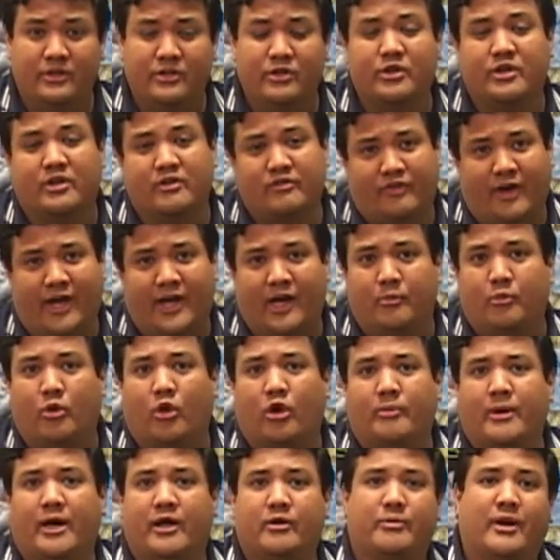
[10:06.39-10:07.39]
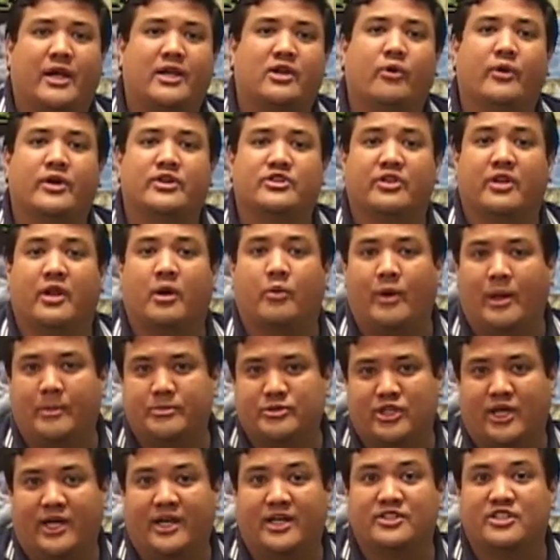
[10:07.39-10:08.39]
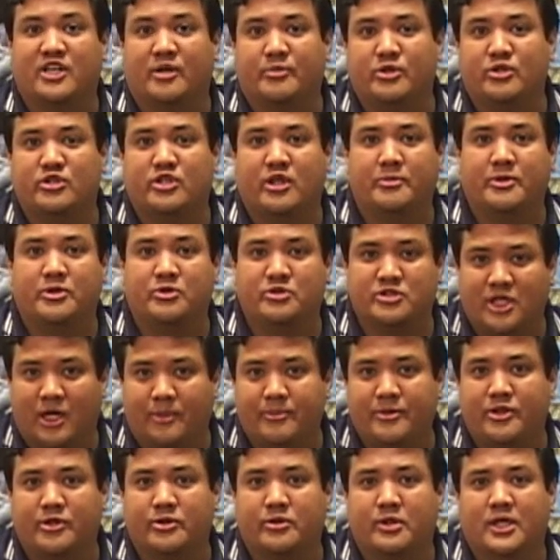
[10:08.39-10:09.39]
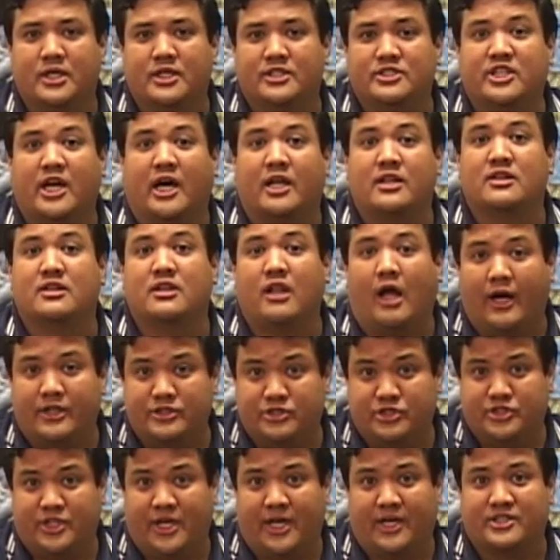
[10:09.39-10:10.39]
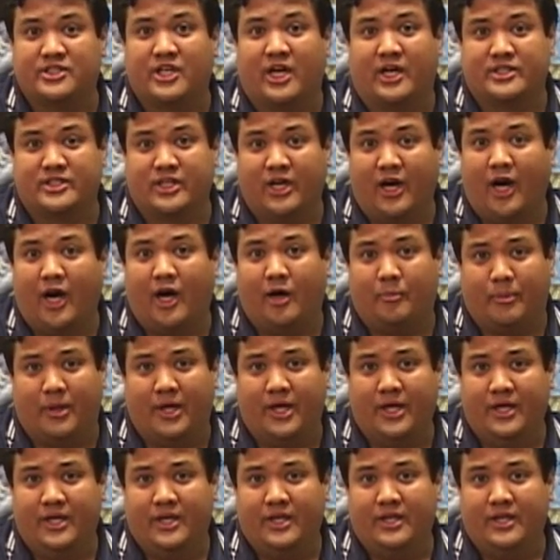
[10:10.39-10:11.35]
You can find out more about it by going to their website at www.logitech.com.